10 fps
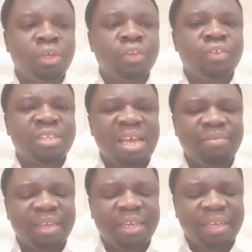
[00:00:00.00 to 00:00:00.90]

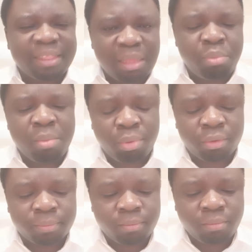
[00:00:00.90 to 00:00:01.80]
serving the people.
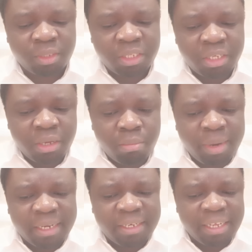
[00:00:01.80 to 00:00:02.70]

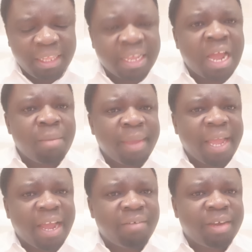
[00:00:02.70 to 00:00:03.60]
But the
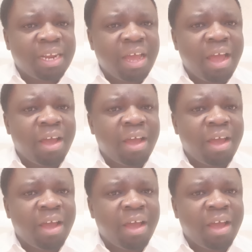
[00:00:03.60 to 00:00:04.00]
Kakamega governor,